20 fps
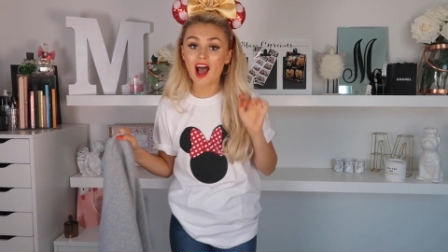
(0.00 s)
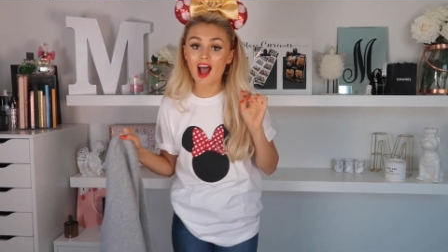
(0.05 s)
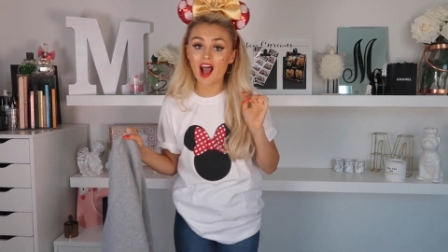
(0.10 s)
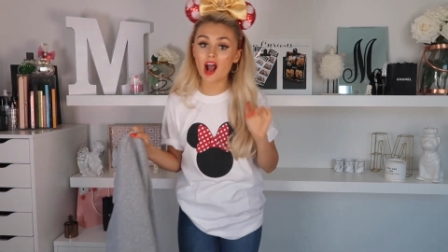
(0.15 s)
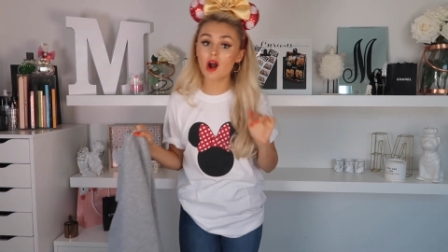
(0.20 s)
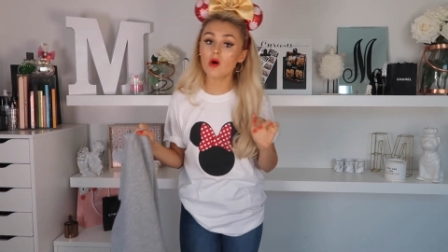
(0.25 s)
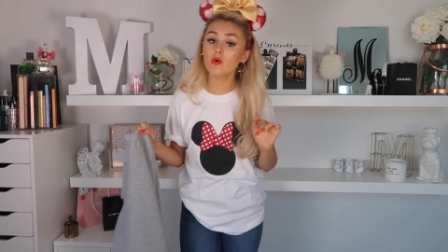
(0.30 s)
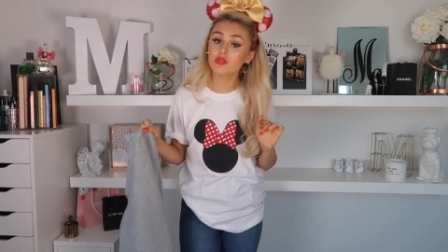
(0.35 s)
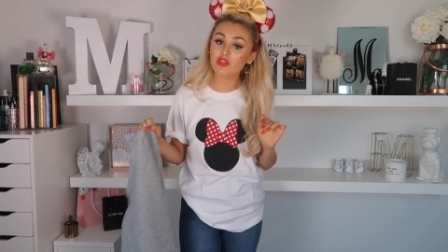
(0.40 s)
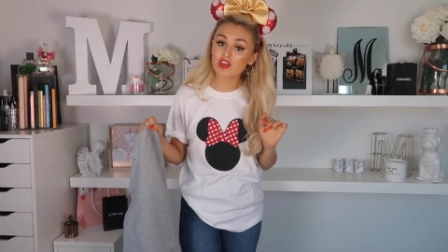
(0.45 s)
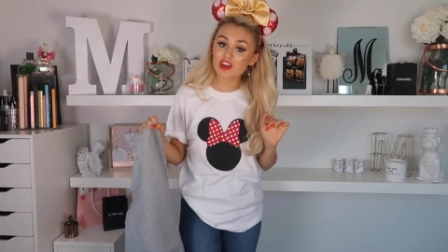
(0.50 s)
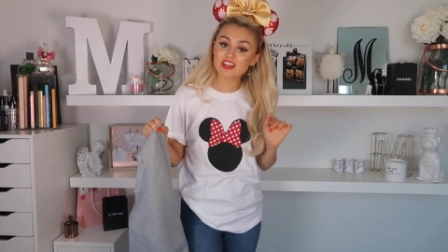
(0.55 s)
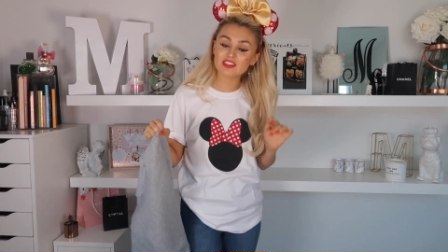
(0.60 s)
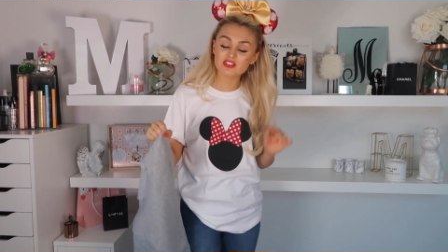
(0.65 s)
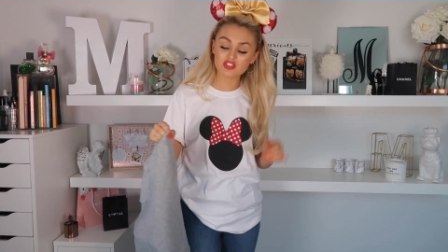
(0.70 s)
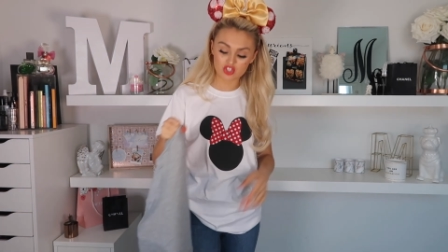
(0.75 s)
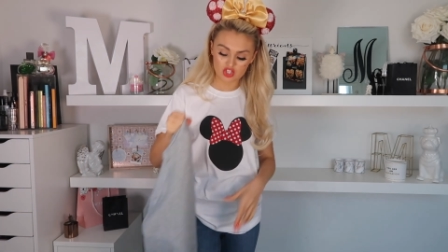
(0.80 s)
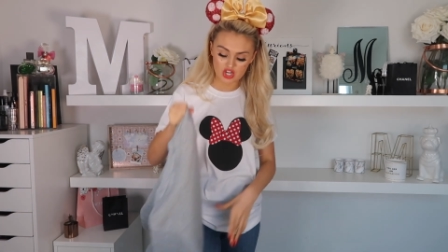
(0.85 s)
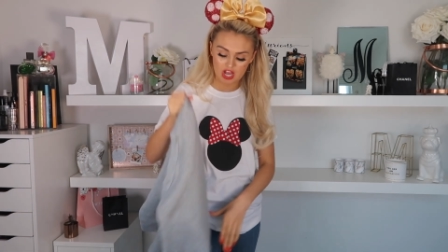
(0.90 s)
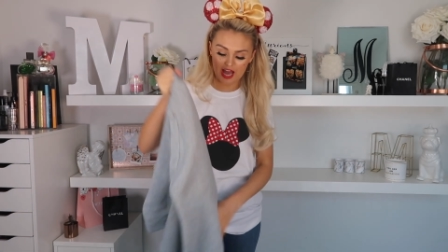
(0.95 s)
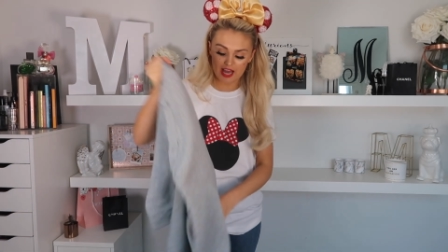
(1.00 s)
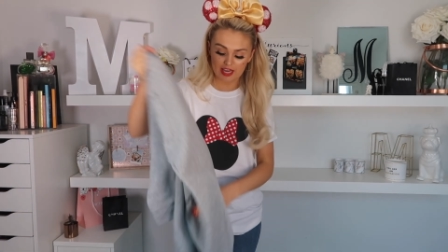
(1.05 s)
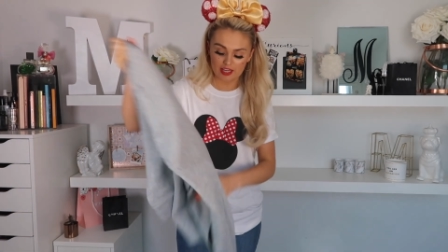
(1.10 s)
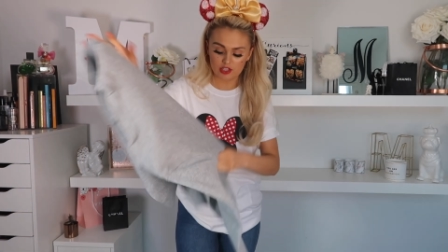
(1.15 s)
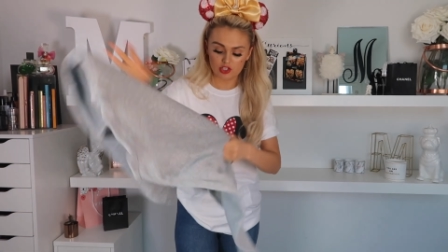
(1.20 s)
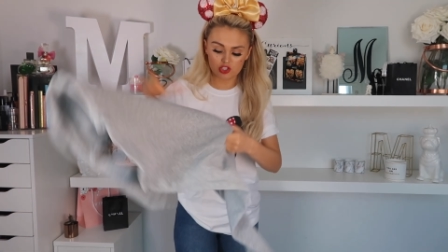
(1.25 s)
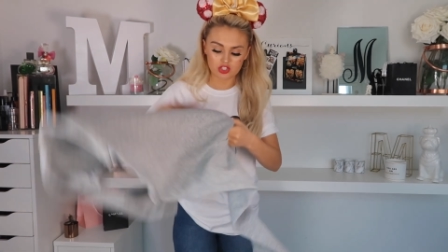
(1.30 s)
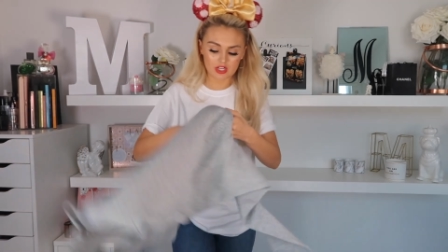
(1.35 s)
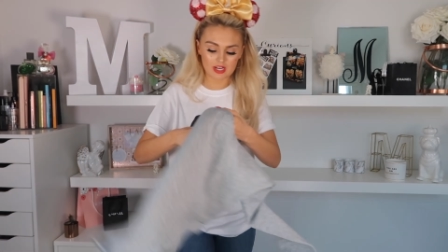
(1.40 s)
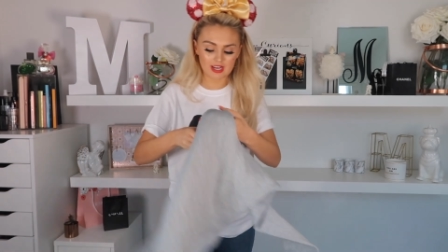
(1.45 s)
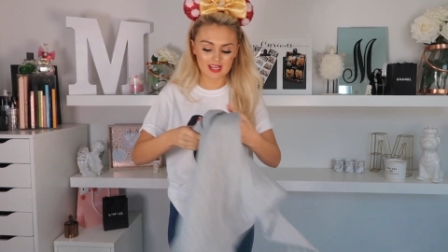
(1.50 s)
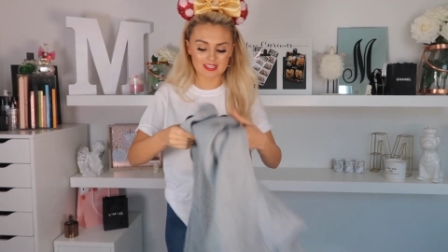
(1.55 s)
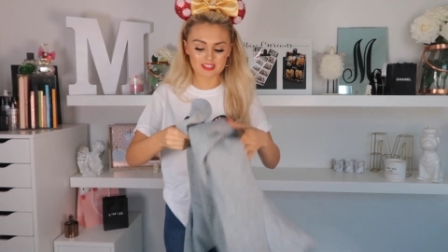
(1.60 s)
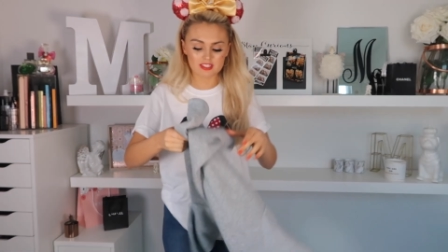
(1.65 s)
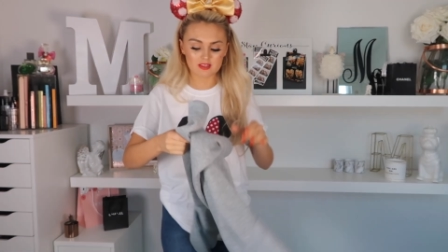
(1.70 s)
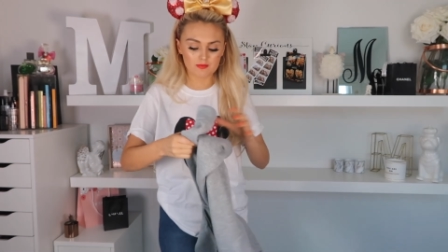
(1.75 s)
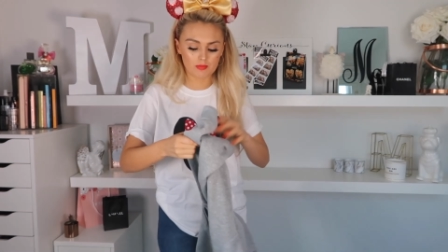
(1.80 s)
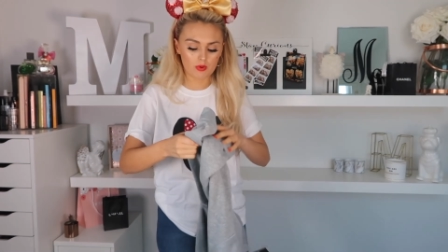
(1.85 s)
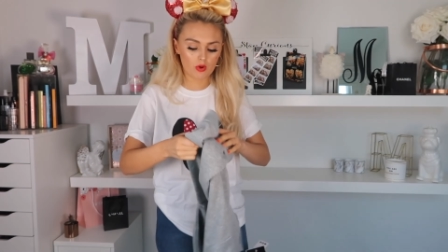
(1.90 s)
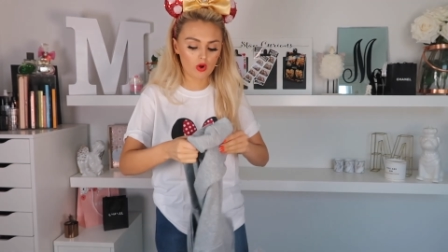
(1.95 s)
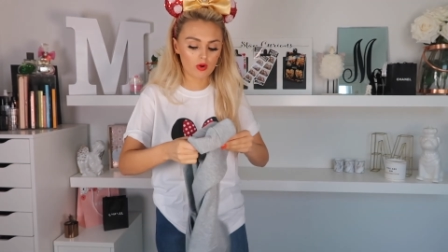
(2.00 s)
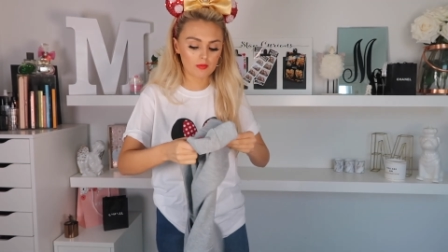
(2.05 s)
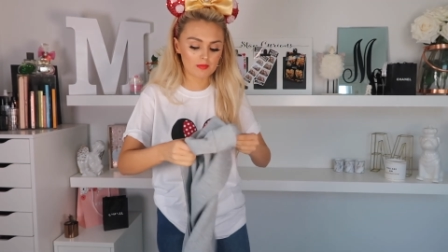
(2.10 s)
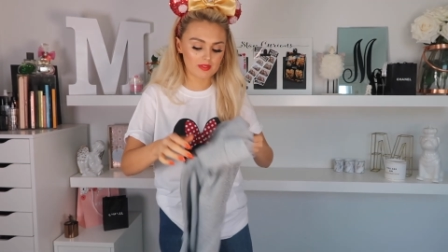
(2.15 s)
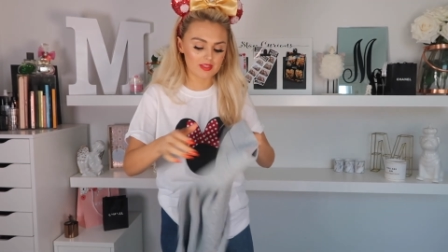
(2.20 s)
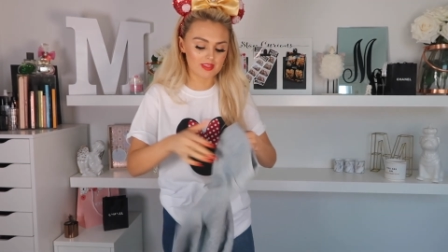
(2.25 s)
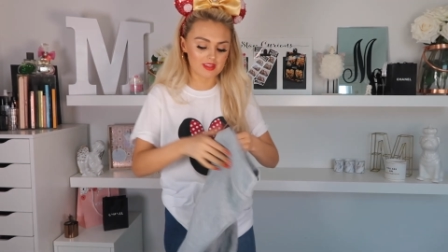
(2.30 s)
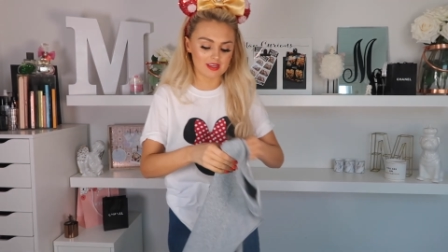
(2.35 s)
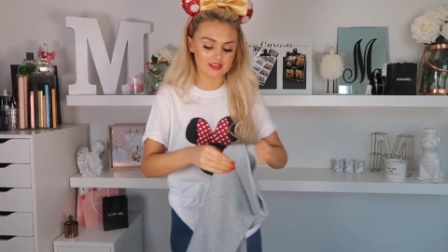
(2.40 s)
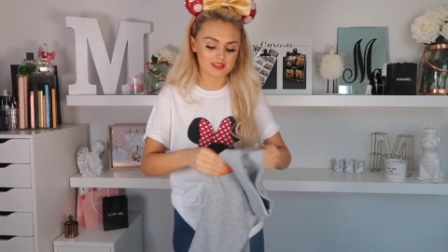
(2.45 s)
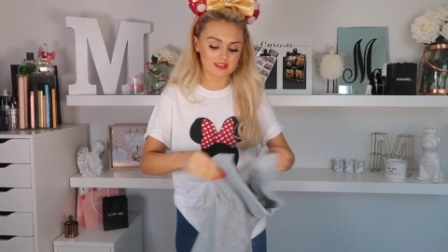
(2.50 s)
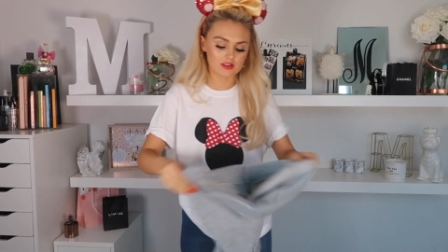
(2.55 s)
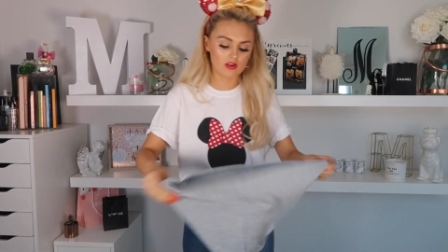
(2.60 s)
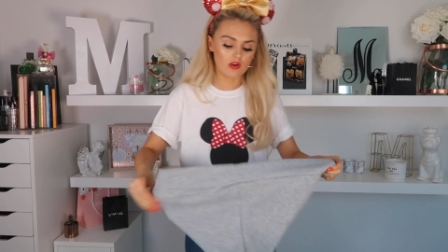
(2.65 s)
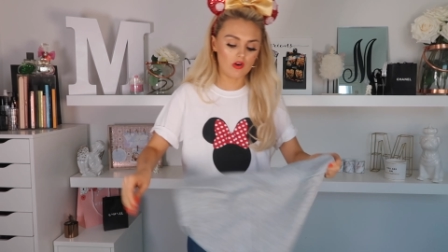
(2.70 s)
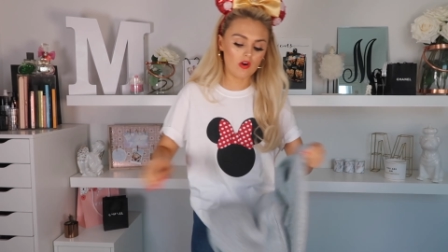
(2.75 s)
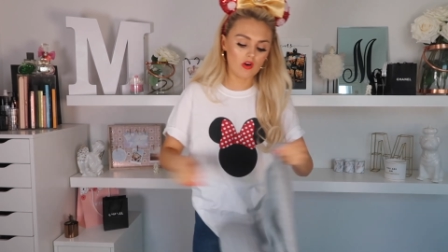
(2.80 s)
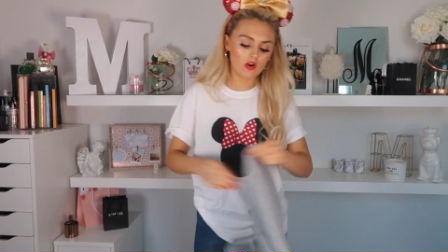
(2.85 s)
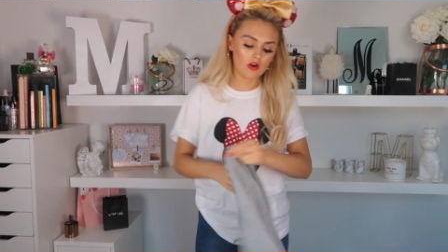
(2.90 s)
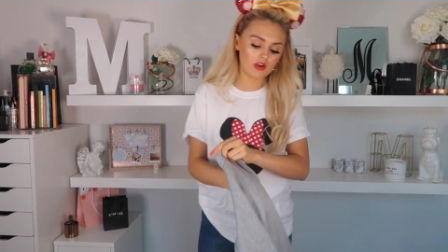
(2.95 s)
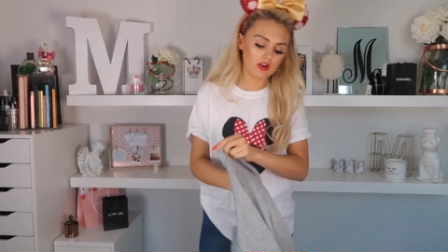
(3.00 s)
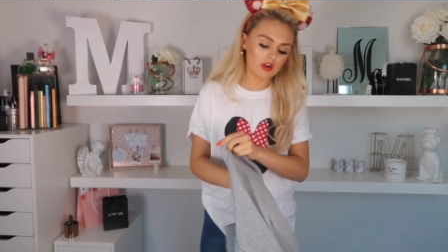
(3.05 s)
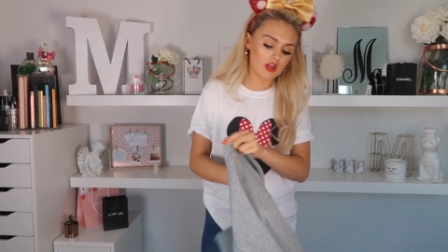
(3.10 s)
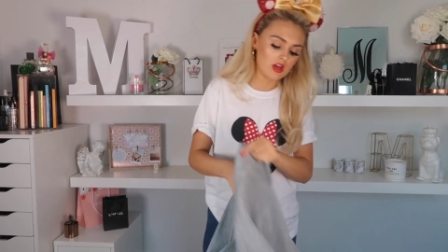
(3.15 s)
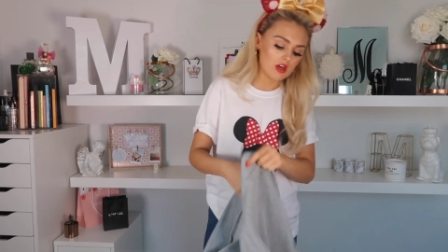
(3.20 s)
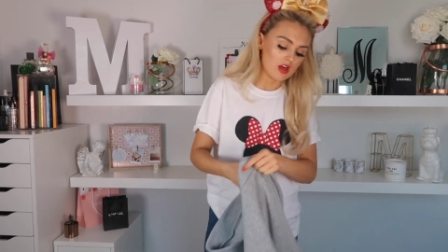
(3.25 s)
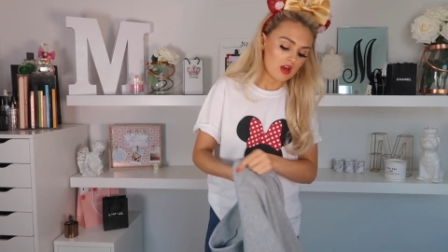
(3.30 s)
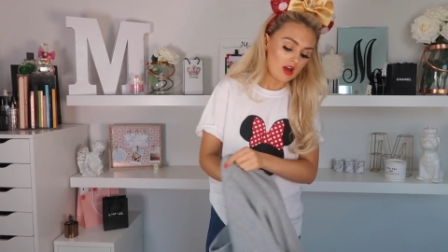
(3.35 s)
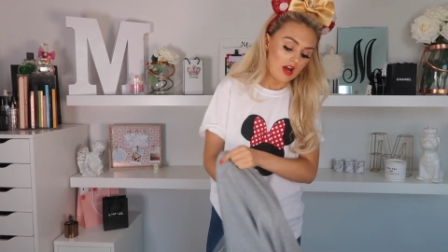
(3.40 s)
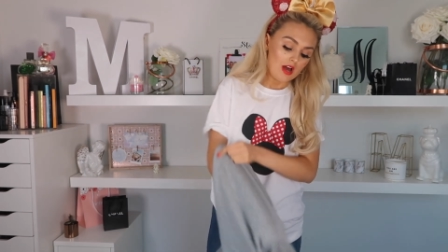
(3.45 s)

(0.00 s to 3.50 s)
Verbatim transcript: How things change. Let's pop this on